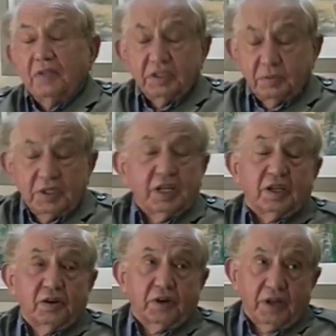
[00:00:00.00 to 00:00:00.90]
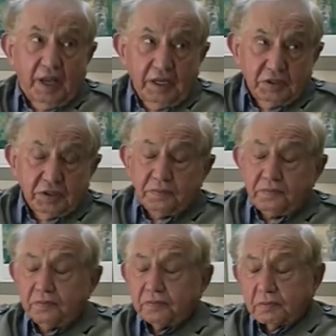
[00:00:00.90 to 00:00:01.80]
On this particular
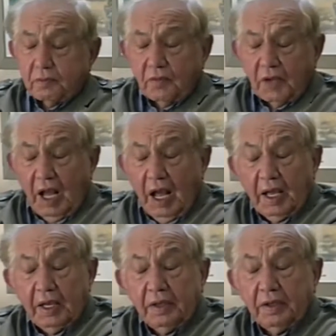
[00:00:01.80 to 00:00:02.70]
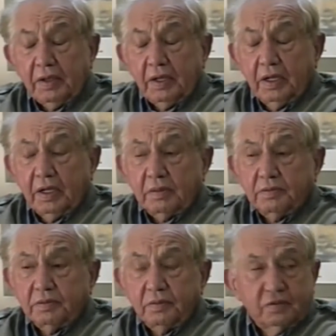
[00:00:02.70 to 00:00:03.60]
occasion, I
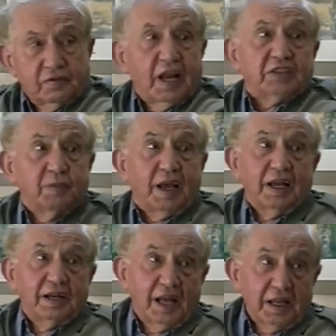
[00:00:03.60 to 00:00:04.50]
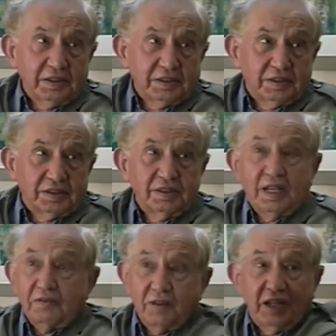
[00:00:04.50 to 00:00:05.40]
flashed my headlights.
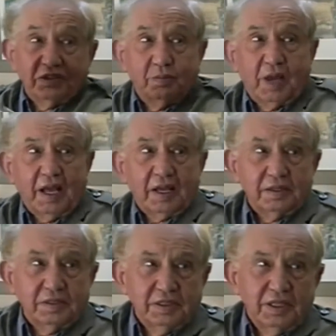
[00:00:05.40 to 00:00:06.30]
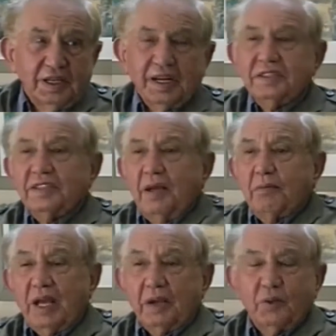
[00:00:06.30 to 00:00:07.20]
They flashed back, and I
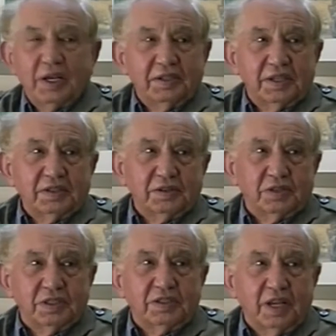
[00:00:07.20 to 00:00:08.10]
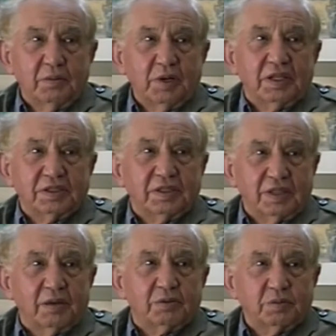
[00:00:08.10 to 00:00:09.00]
sat back waiting, usually 10 minutes,
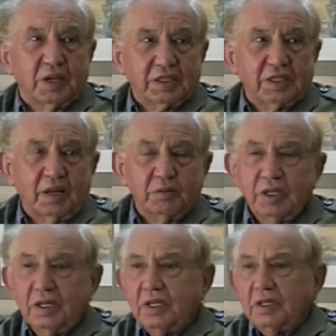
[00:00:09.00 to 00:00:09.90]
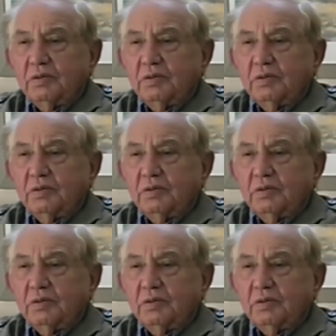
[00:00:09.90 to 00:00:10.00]
and I was picked up.